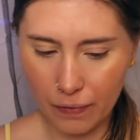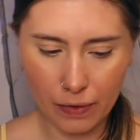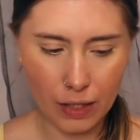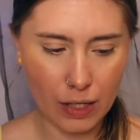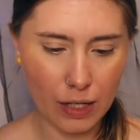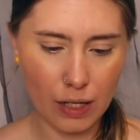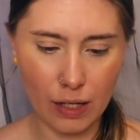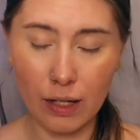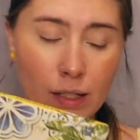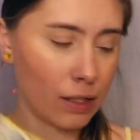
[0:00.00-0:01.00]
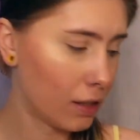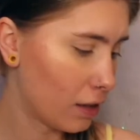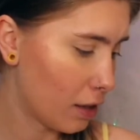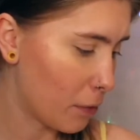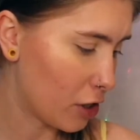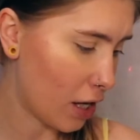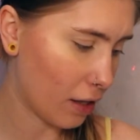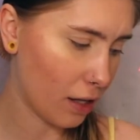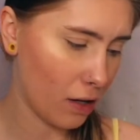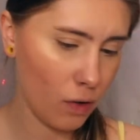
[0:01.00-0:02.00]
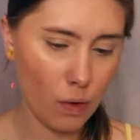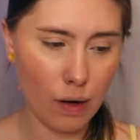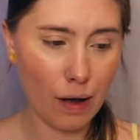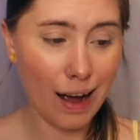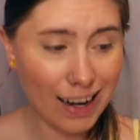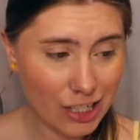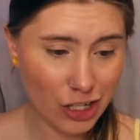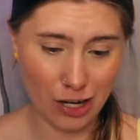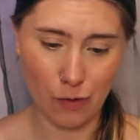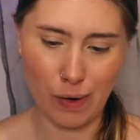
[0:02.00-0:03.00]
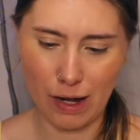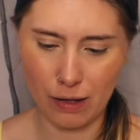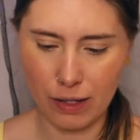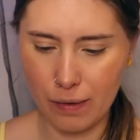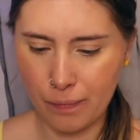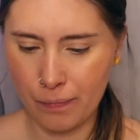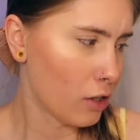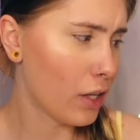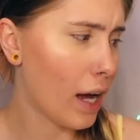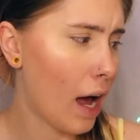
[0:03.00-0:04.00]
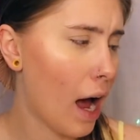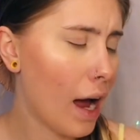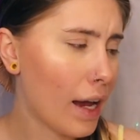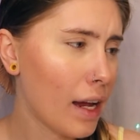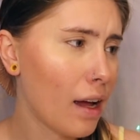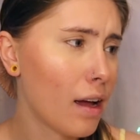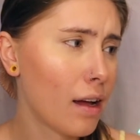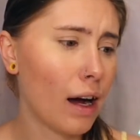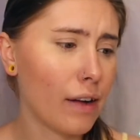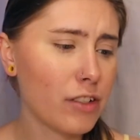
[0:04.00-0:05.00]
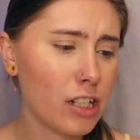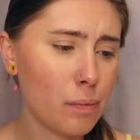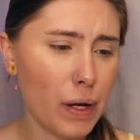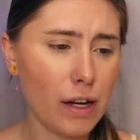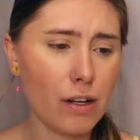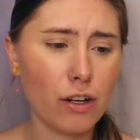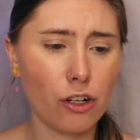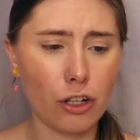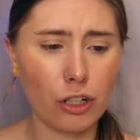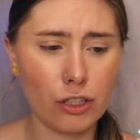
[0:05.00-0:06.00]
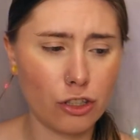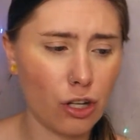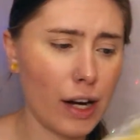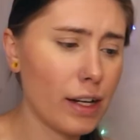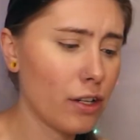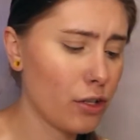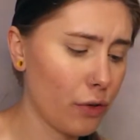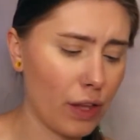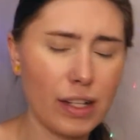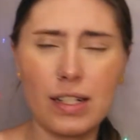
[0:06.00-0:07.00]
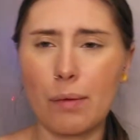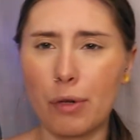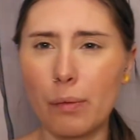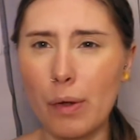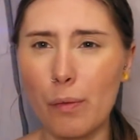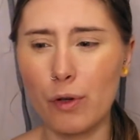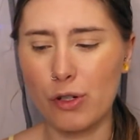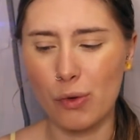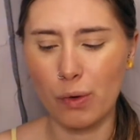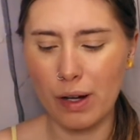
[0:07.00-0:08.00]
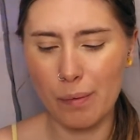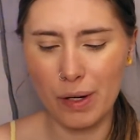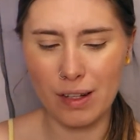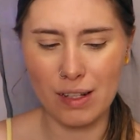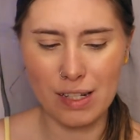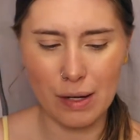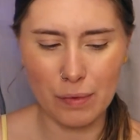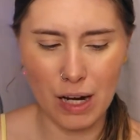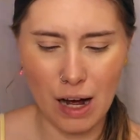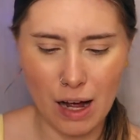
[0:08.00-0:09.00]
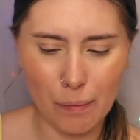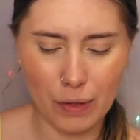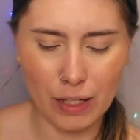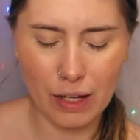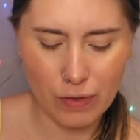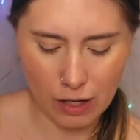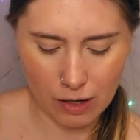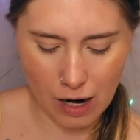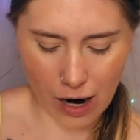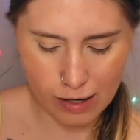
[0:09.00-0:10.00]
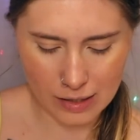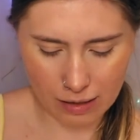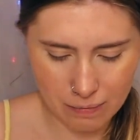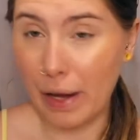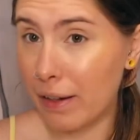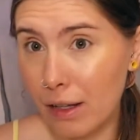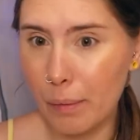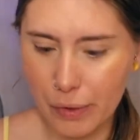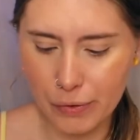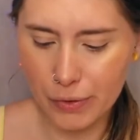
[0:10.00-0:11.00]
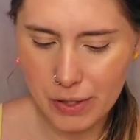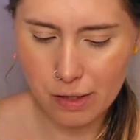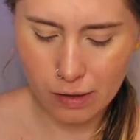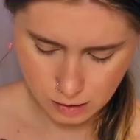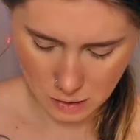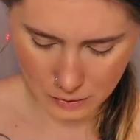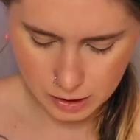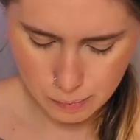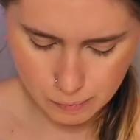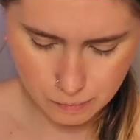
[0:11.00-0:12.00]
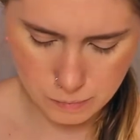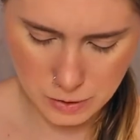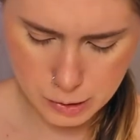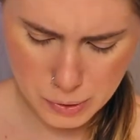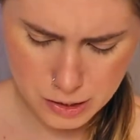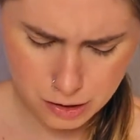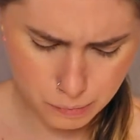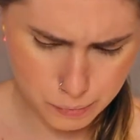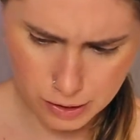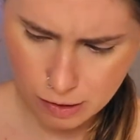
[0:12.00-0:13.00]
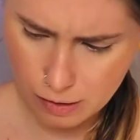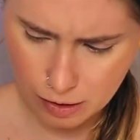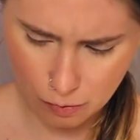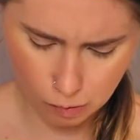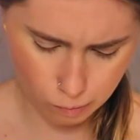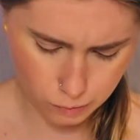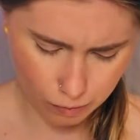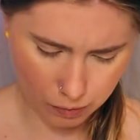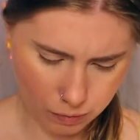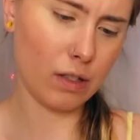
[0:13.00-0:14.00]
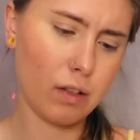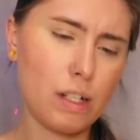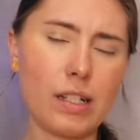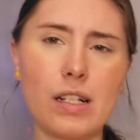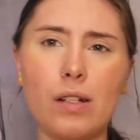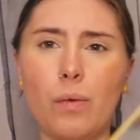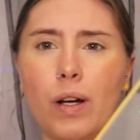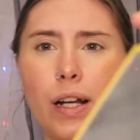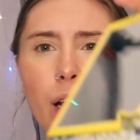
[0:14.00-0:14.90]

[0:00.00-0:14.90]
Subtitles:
the Limoncello eyeshadow palette. So yeah, I've just been trying to do things that bring me more joy, but at the same time like they're not paying the bills. Oh, these pans are bigger than normal. So this is what